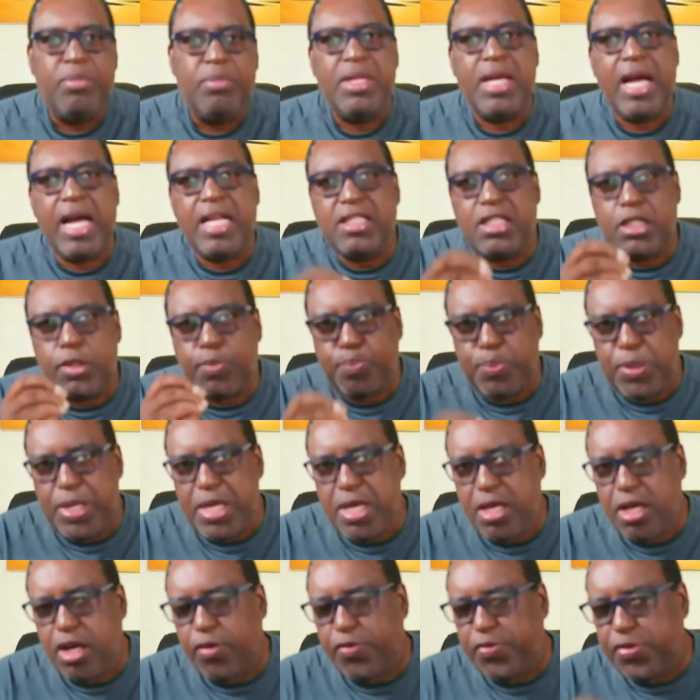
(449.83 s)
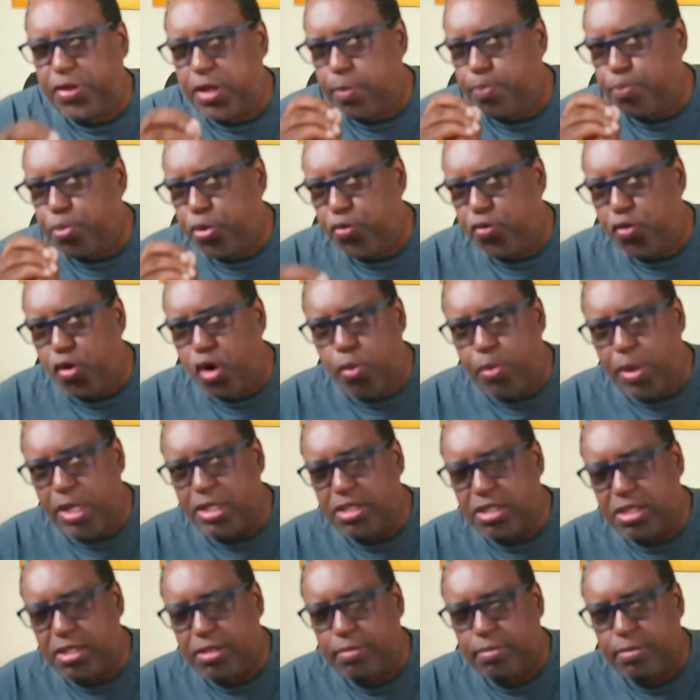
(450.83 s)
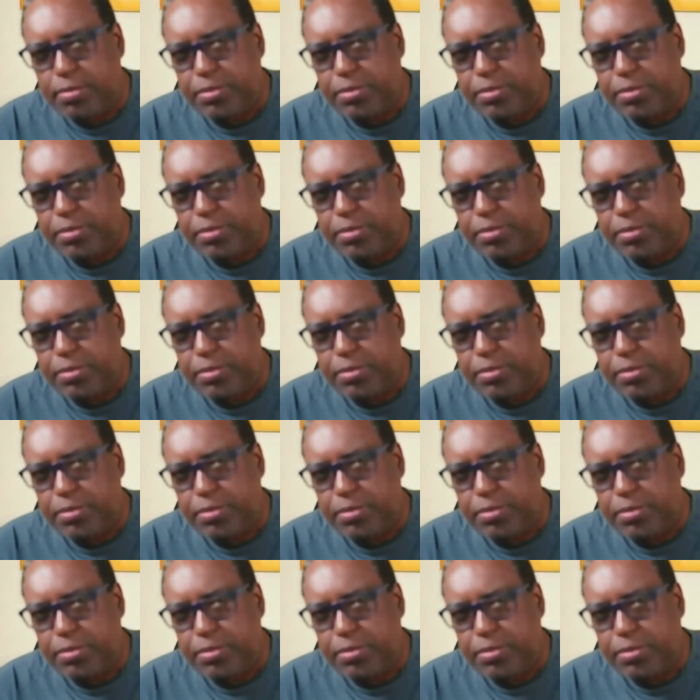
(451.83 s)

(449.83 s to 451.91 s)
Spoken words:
and speak of their performance.